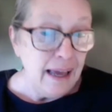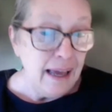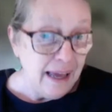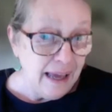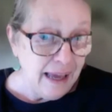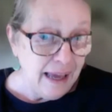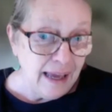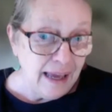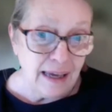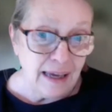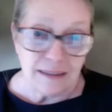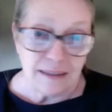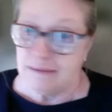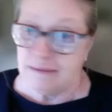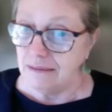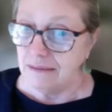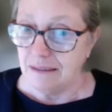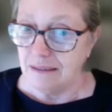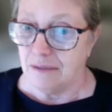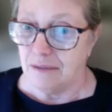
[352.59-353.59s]
And
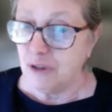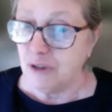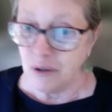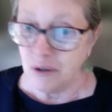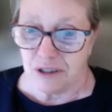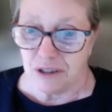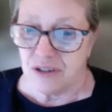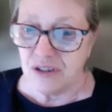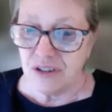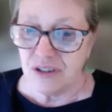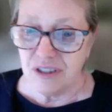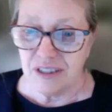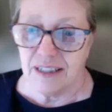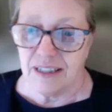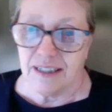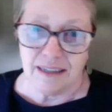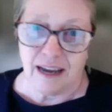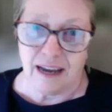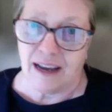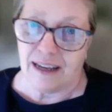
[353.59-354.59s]
of course,
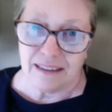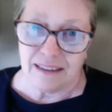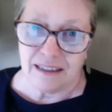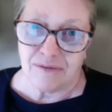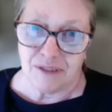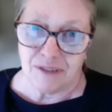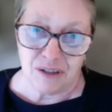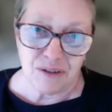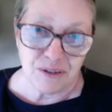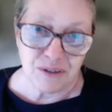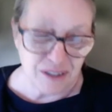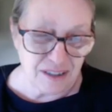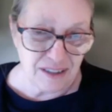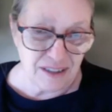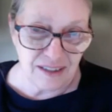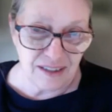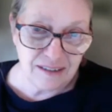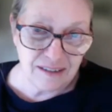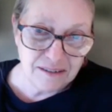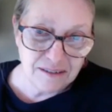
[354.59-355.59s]
in high enough
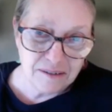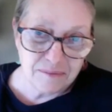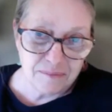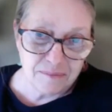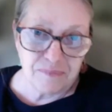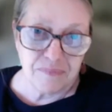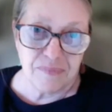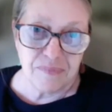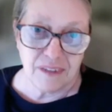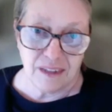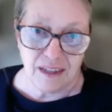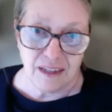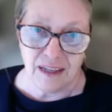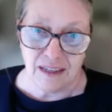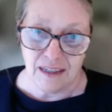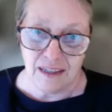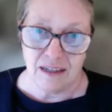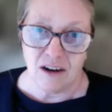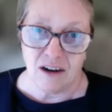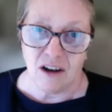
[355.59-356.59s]
doses, it
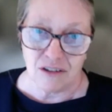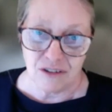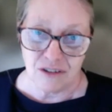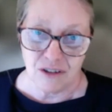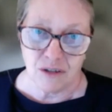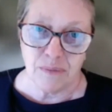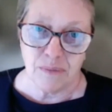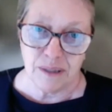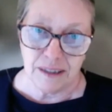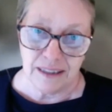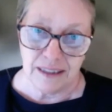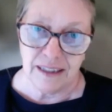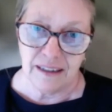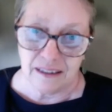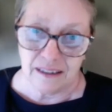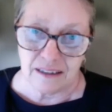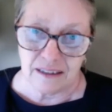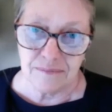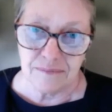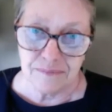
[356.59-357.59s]
can also be
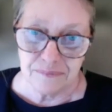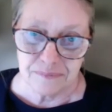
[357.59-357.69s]
lethal.